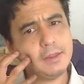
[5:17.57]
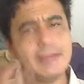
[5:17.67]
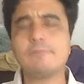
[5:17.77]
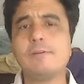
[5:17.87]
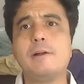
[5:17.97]

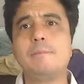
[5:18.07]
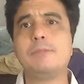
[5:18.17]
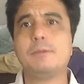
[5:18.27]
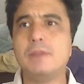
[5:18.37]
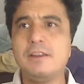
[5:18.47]
then from
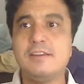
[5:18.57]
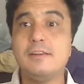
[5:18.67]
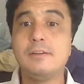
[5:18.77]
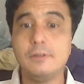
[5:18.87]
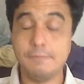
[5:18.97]
the mids
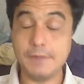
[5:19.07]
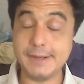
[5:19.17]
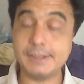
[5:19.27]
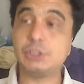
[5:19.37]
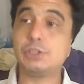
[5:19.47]
into the
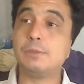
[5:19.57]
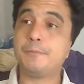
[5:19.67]
finish,